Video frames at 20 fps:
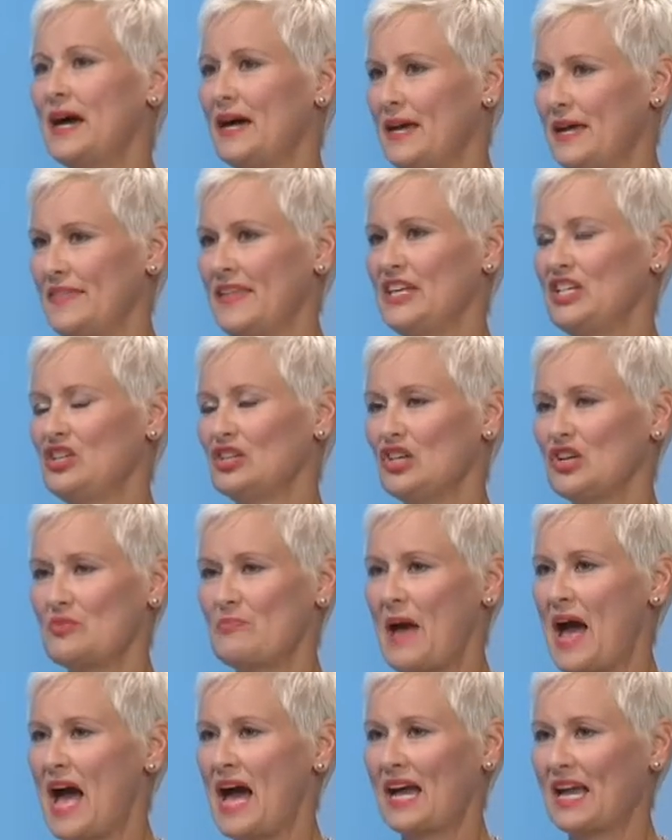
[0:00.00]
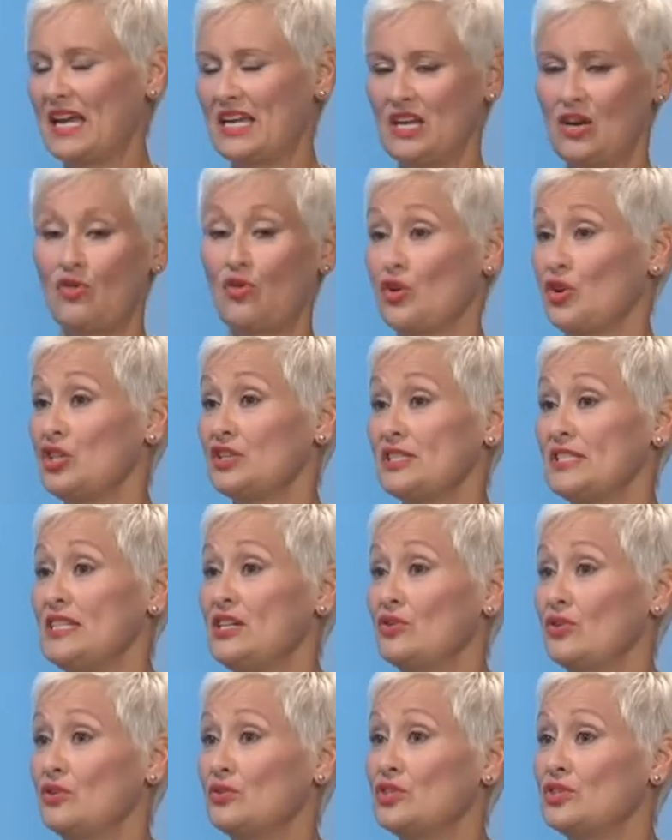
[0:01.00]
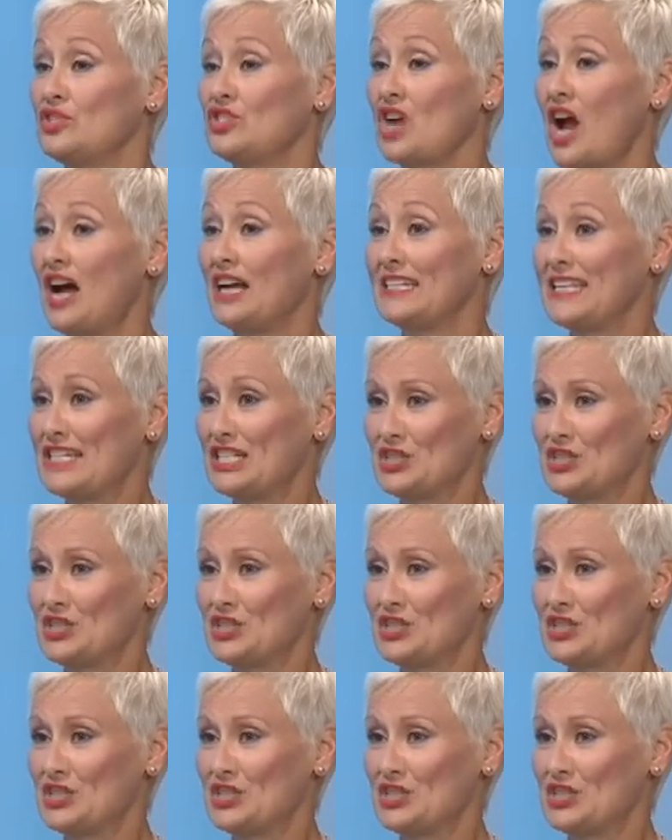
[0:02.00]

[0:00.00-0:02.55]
Yeah, and then you look back or you see your own child